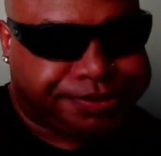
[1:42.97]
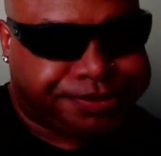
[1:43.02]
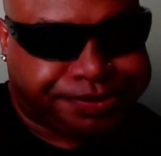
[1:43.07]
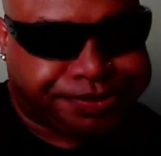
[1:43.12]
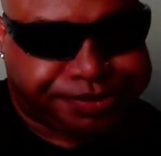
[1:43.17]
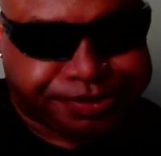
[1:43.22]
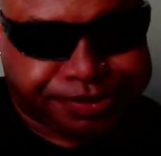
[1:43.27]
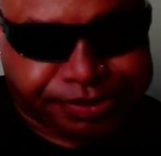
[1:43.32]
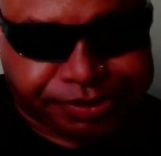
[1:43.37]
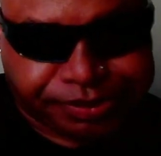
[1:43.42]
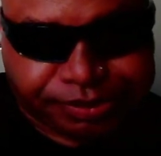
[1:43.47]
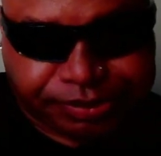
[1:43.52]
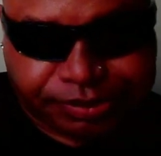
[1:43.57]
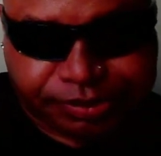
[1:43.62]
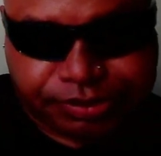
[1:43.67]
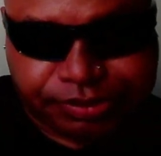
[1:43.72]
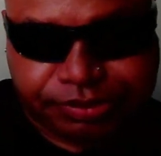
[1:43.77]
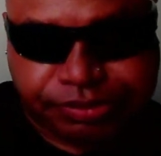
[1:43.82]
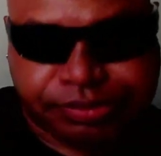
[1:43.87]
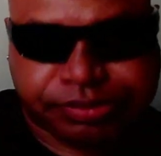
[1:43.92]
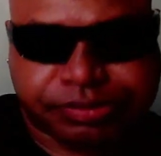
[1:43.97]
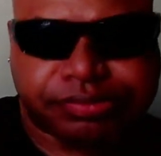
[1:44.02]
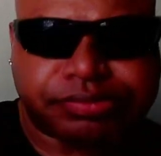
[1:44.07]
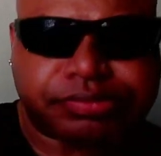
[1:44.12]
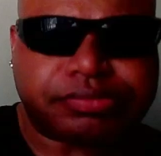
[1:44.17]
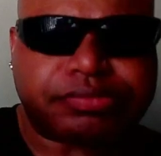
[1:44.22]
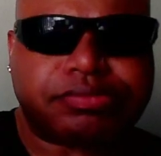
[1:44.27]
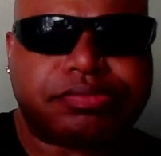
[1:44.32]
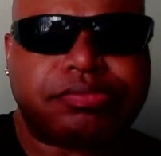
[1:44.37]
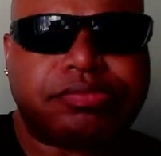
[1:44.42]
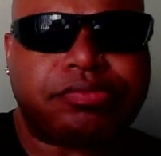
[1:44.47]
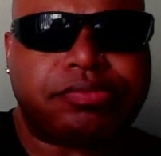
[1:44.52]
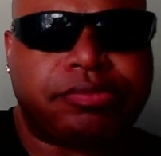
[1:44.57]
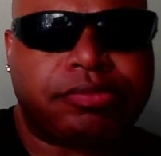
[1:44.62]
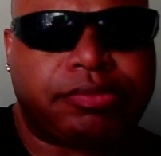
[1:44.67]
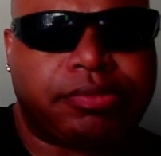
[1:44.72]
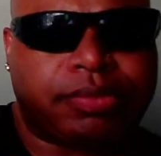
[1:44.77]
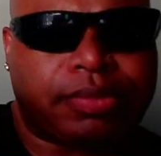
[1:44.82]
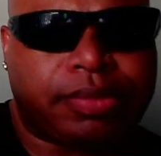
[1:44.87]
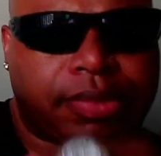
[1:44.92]

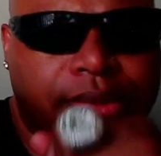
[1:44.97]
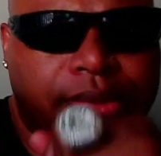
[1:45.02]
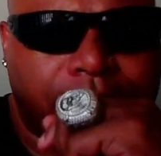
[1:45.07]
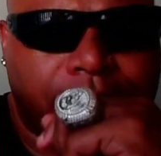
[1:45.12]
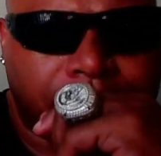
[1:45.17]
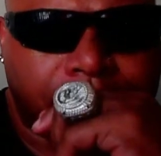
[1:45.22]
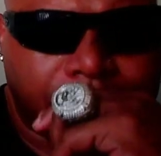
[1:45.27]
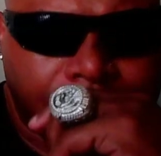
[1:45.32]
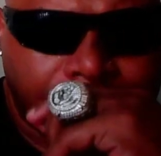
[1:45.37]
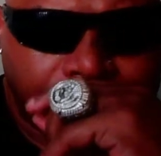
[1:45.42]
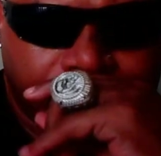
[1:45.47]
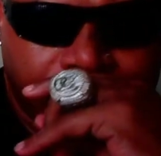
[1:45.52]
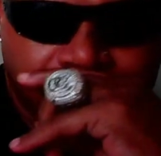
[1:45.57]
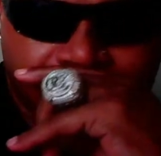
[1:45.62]
(silent)